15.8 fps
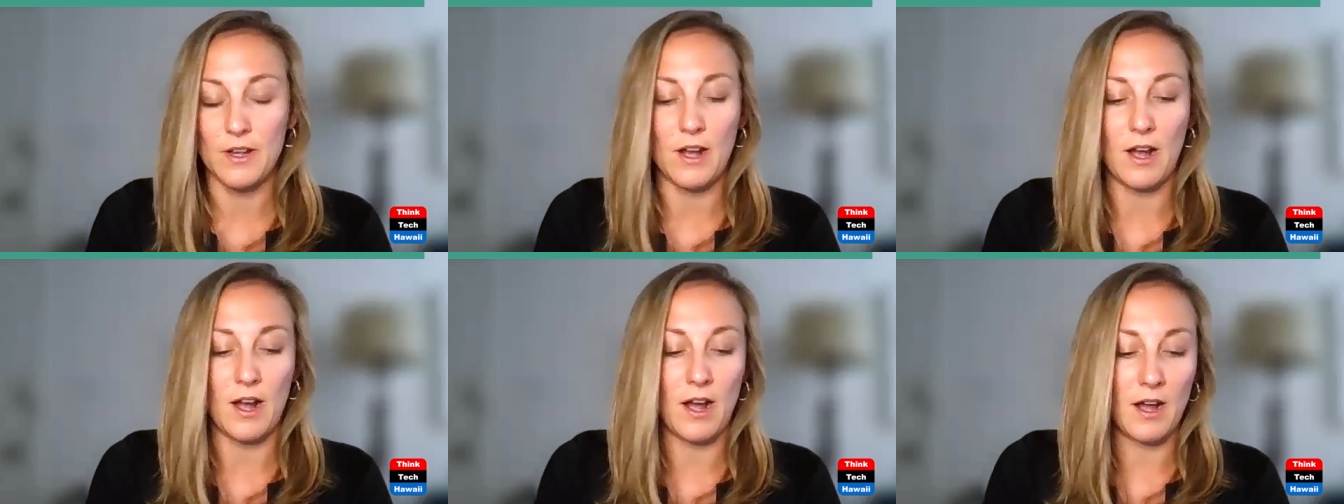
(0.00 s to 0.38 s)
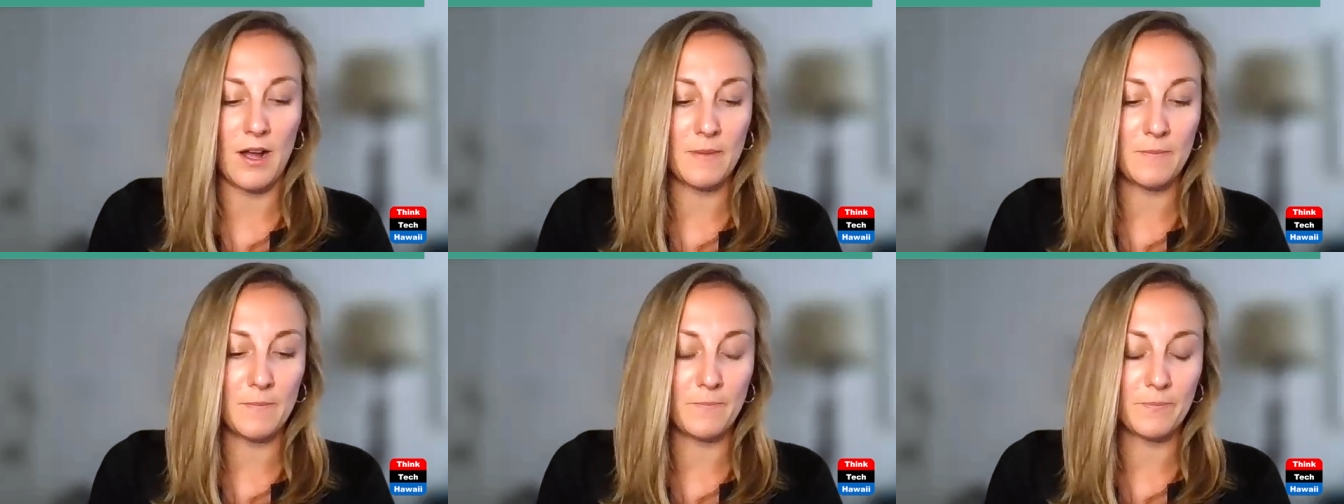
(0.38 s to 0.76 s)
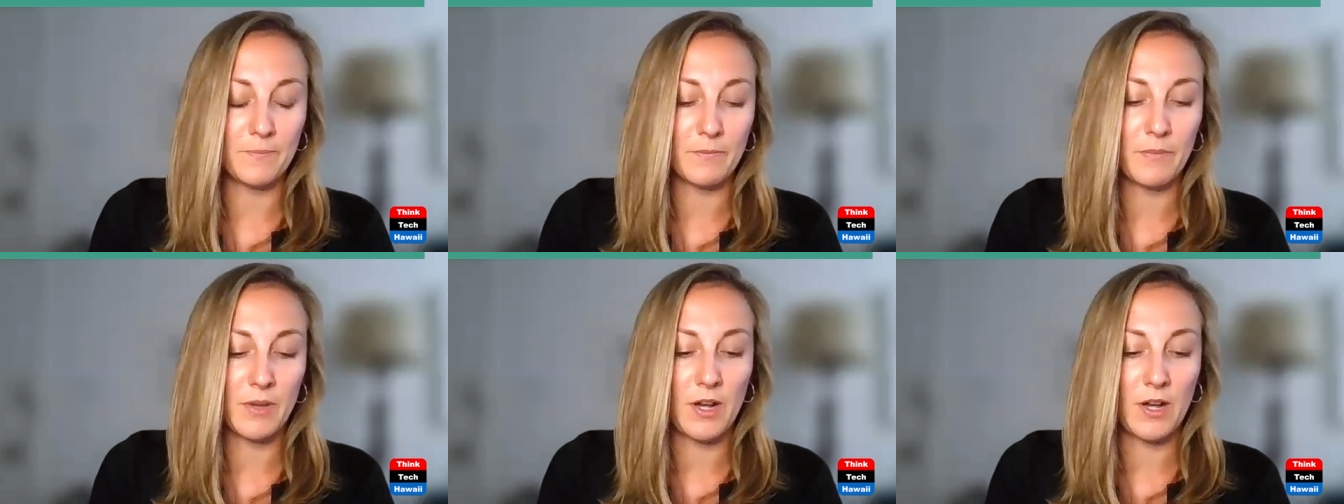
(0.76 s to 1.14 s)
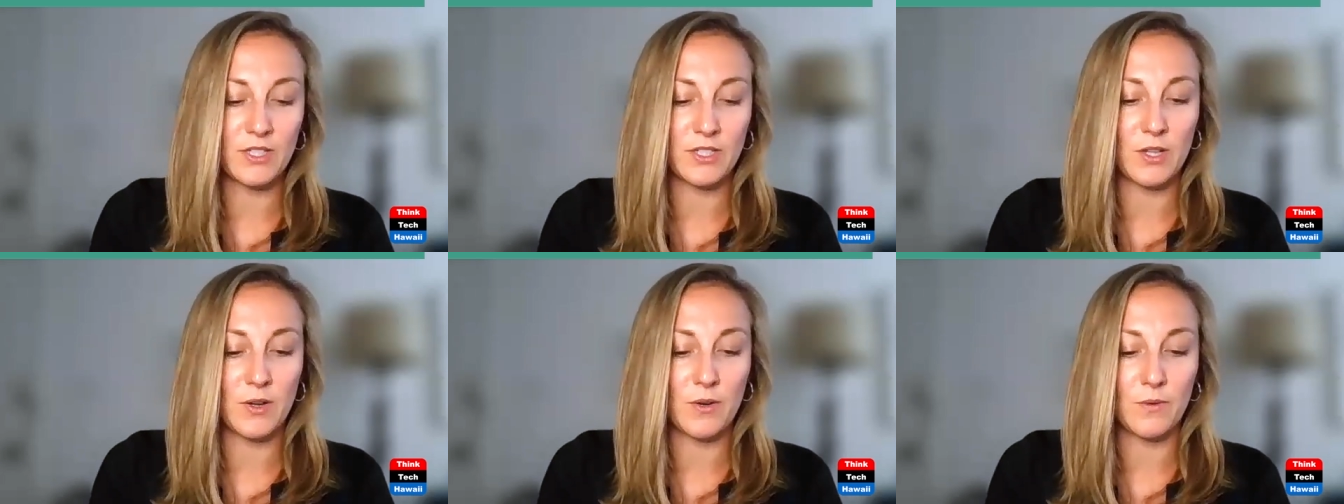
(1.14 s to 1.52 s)
Um, but
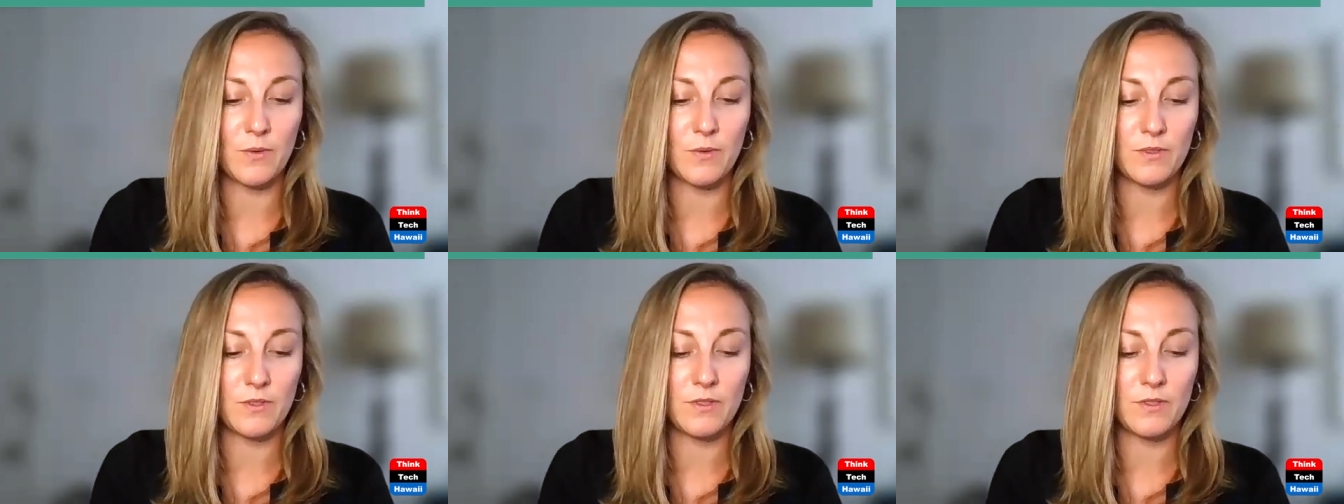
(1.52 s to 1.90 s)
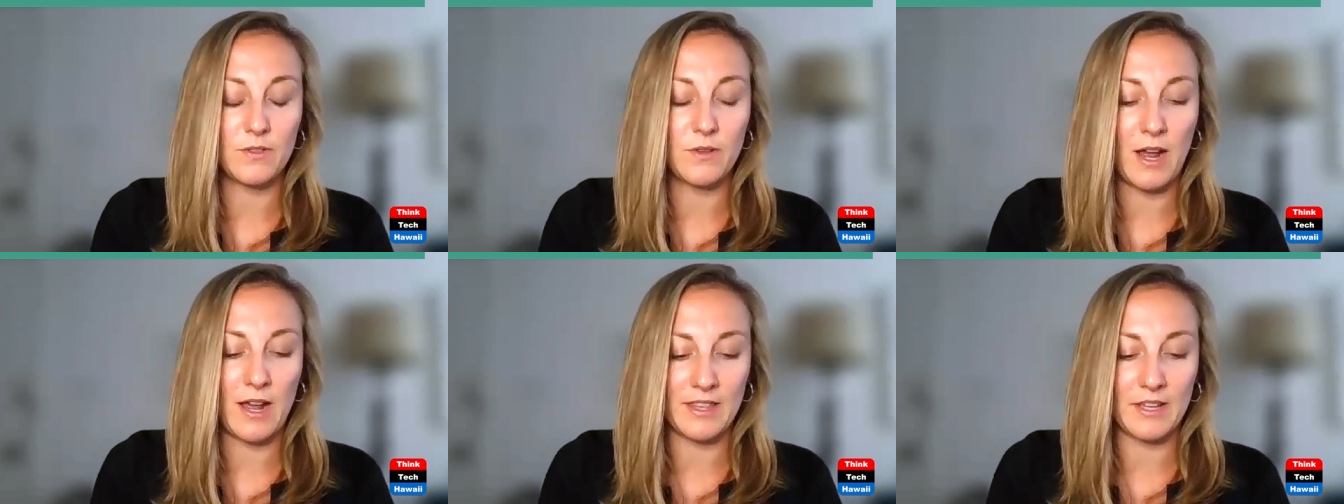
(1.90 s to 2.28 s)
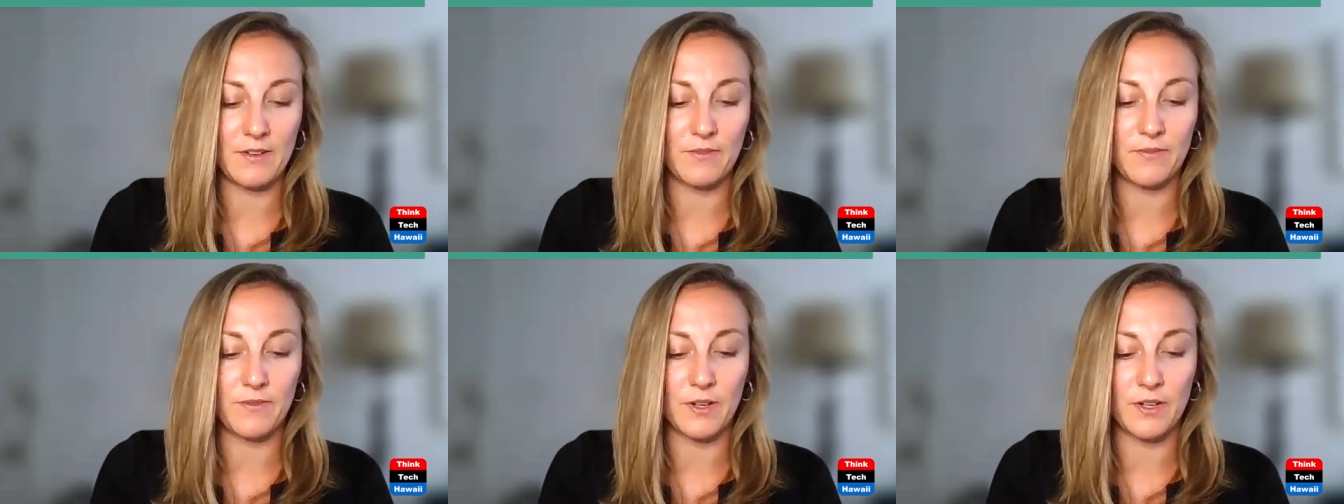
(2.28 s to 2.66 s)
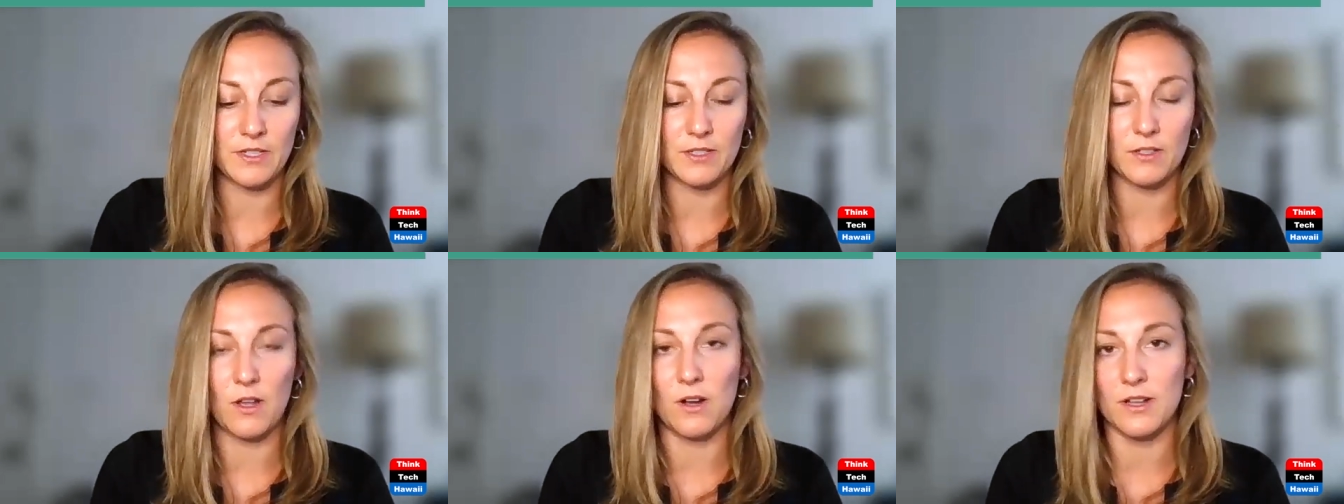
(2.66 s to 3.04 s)
also, I think for
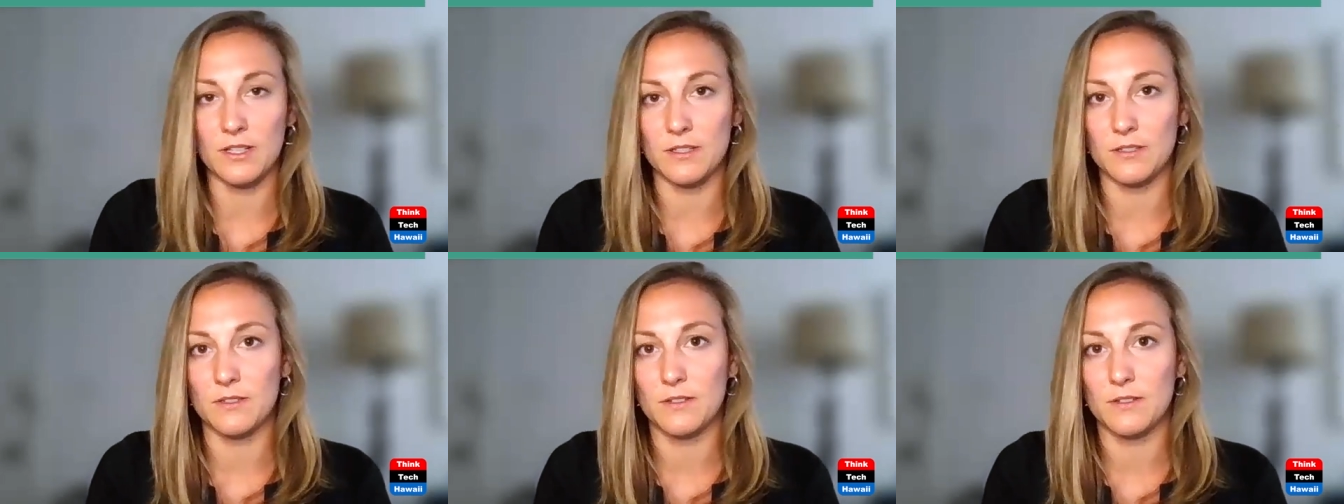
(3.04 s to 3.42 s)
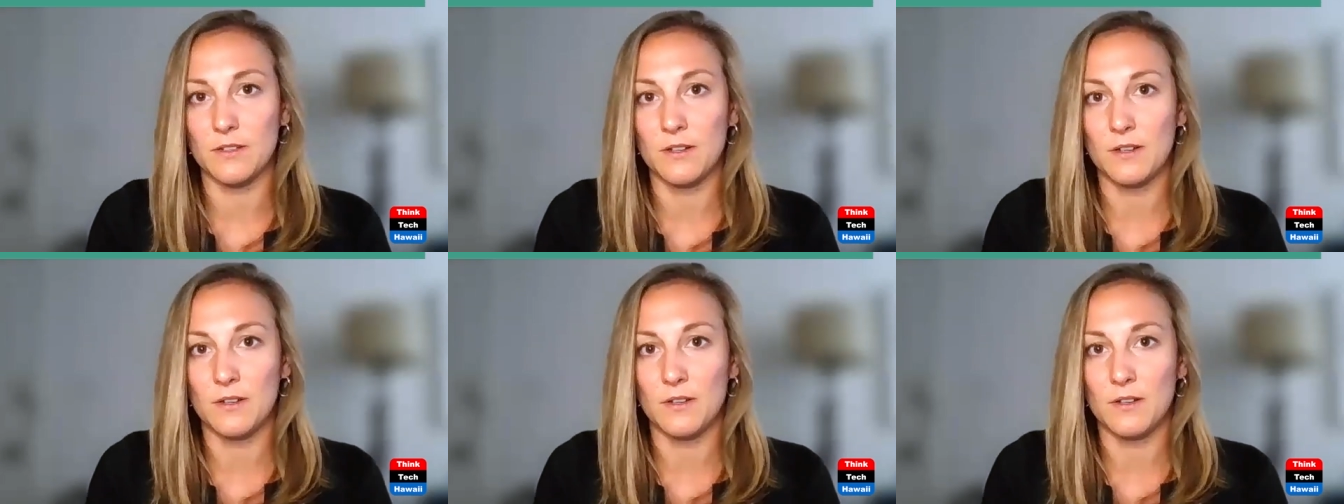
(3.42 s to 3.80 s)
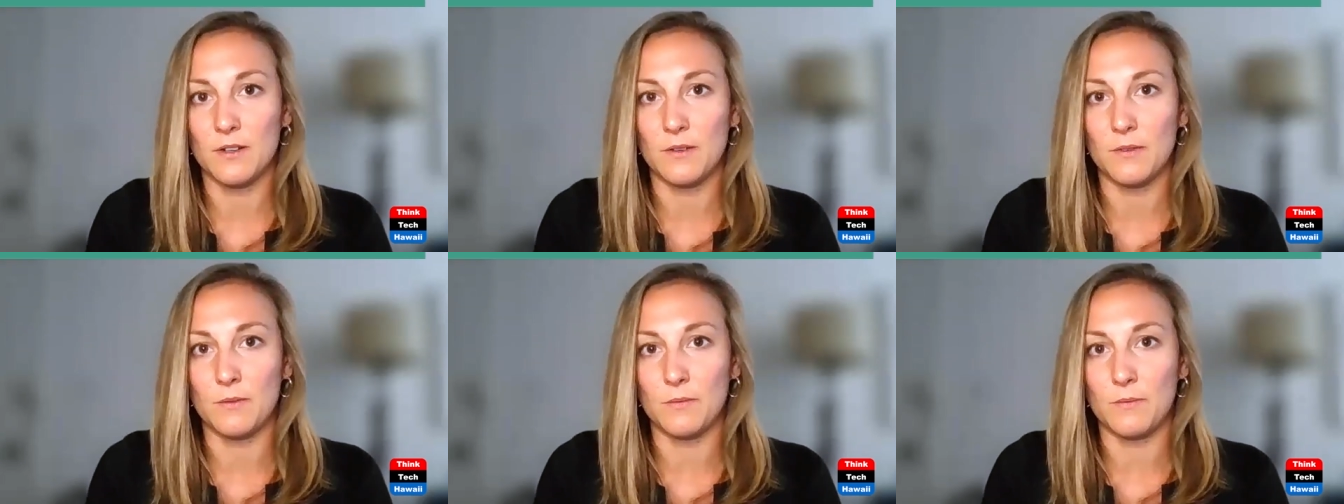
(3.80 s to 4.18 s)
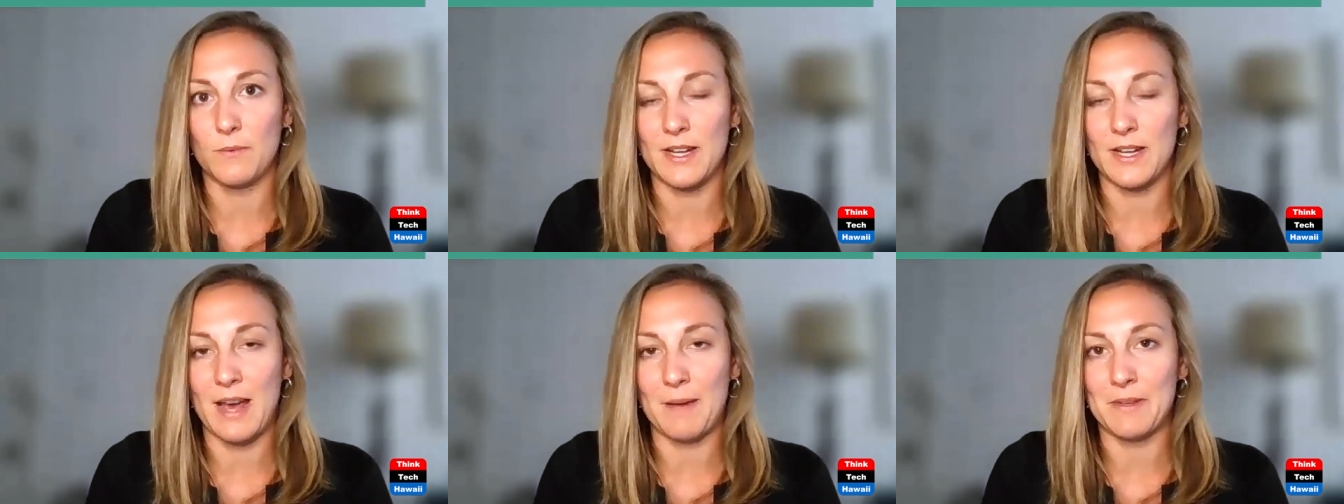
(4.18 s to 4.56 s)
as long as we
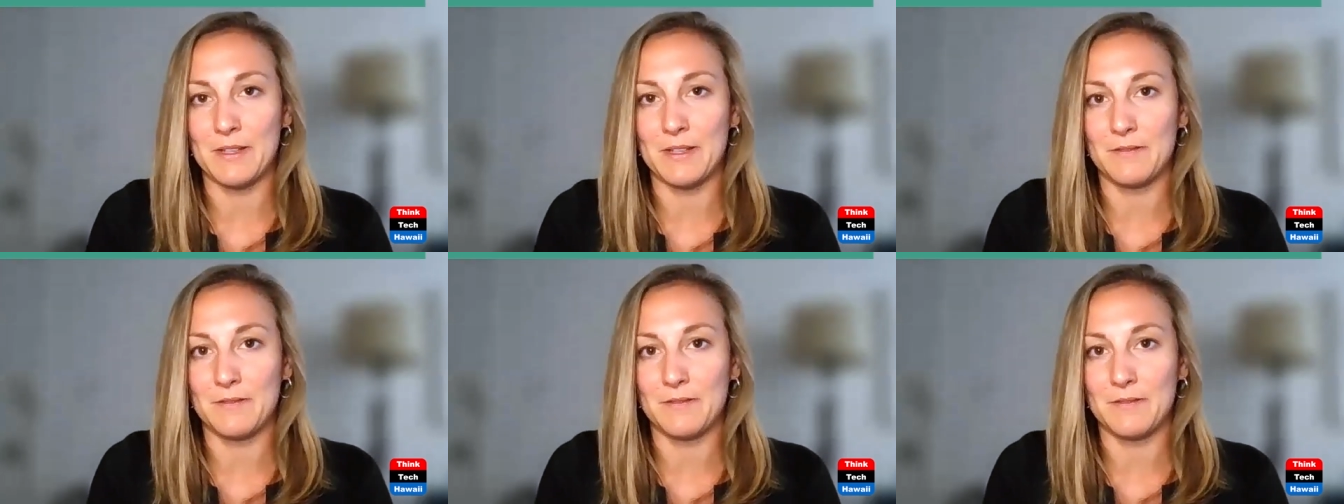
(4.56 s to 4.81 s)
inhabit